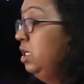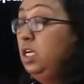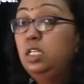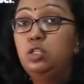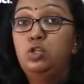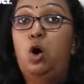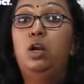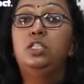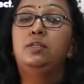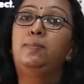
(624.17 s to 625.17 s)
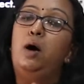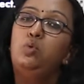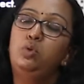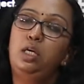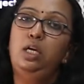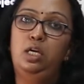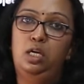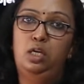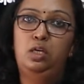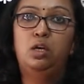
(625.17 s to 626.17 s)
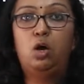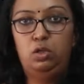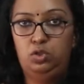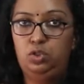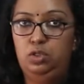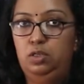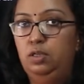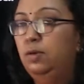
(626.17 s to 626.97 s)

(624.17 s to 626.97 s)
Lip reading: It is knowledge about the knowledge.